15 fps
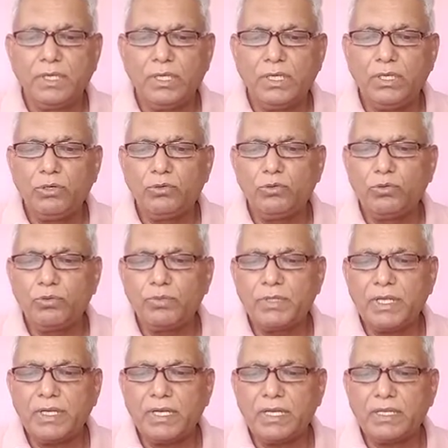YouTube
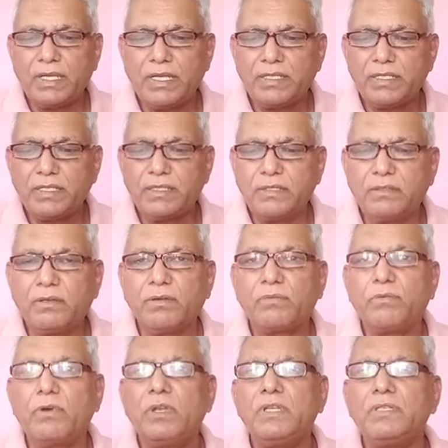channel cassette of
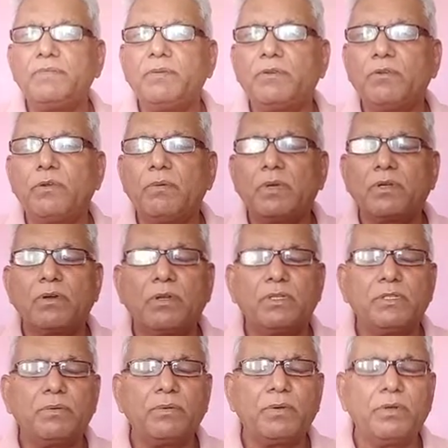college, Global College
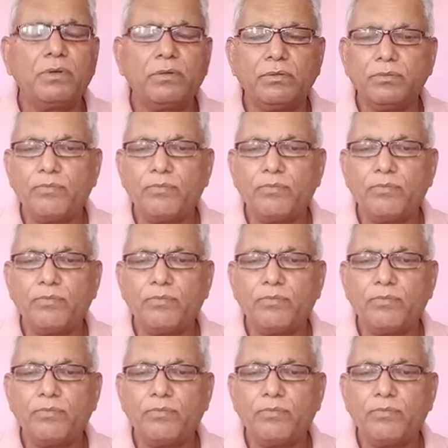of Law,